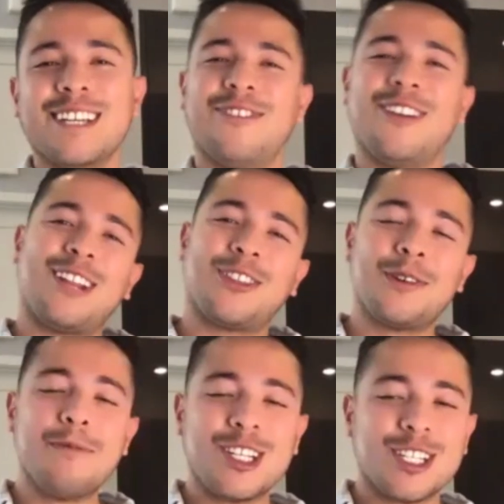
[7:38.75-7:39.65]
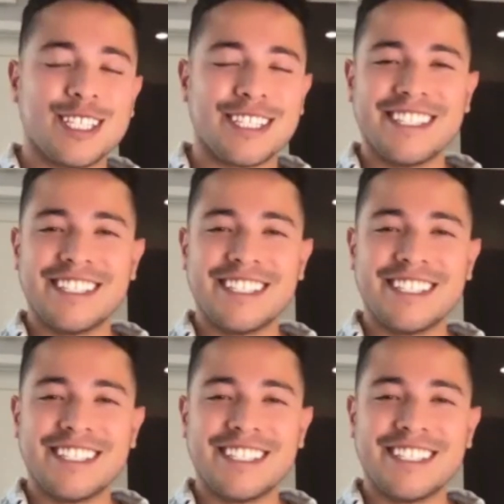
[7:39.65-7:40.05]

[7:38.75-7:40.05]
If you had three wishes?